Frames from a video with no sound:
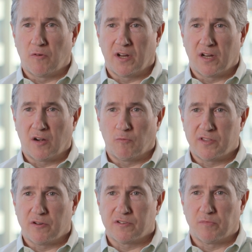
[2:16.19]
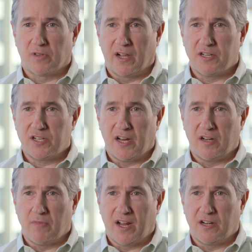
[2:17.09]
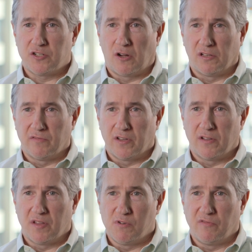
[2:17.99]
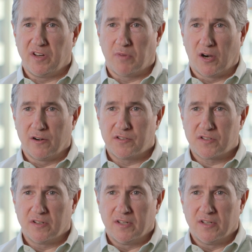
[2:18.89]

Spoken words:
going on with your supply chain and manage all of the moving parts